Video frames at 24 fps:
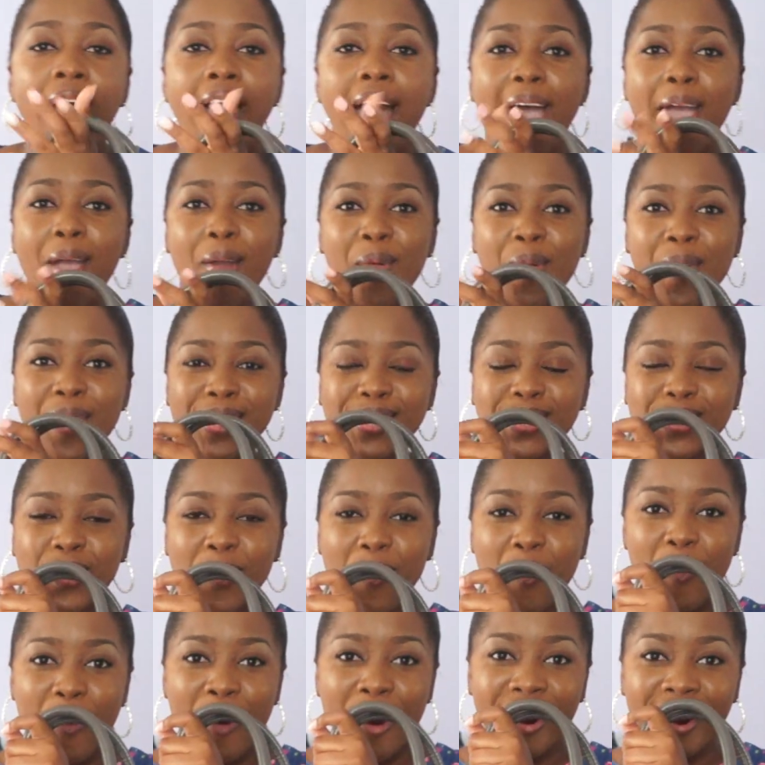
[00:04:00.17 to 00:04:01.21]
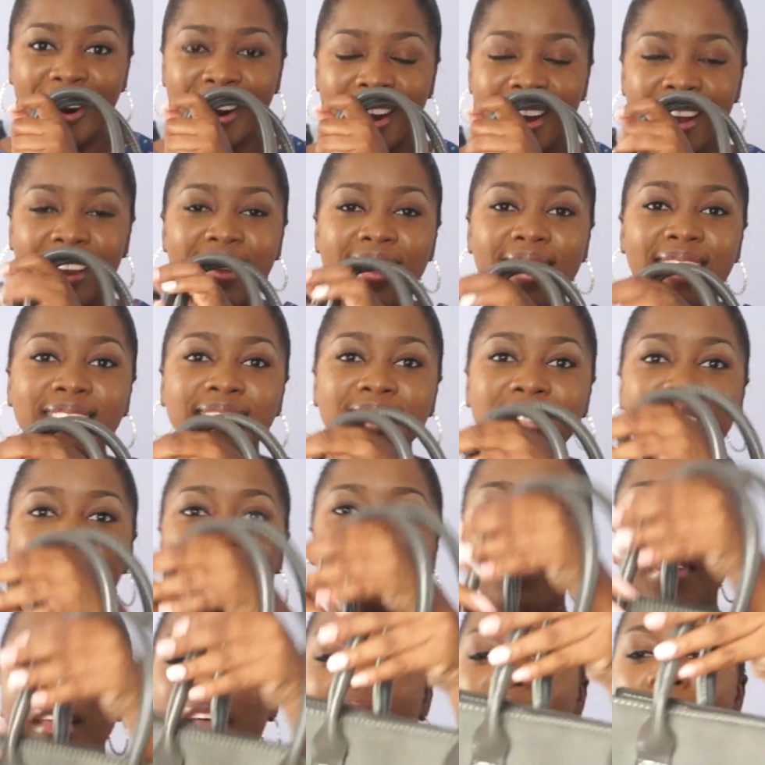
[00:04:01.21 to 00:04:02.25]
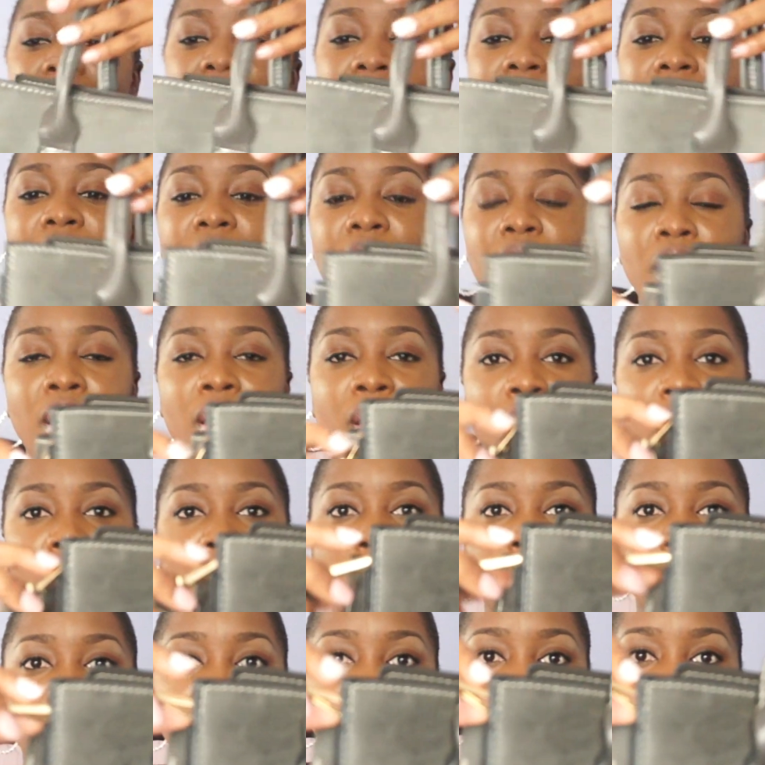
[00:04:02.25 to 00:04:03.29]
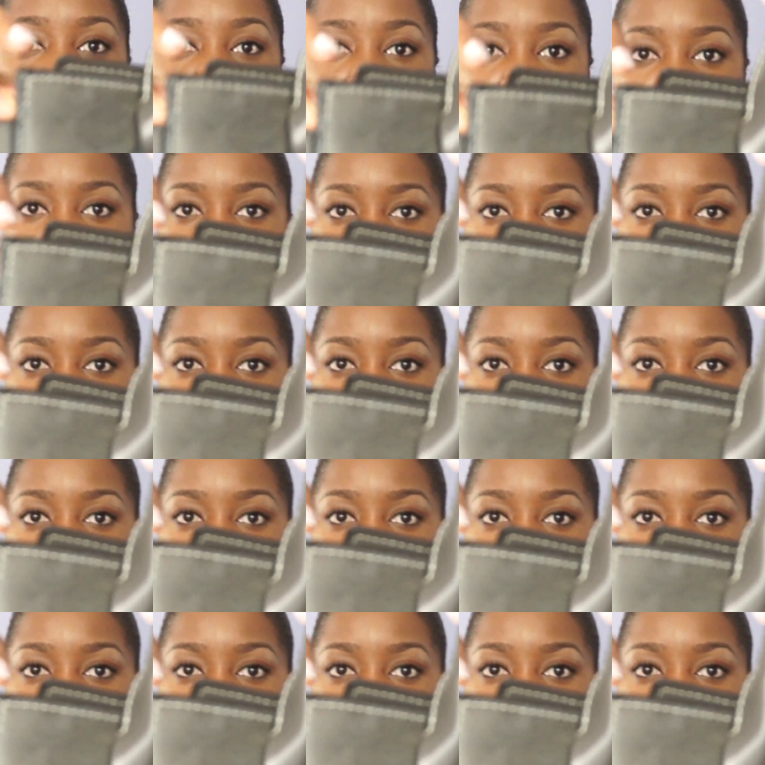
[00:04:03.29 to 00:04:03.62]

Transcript: I wear it to work a lot, and I love the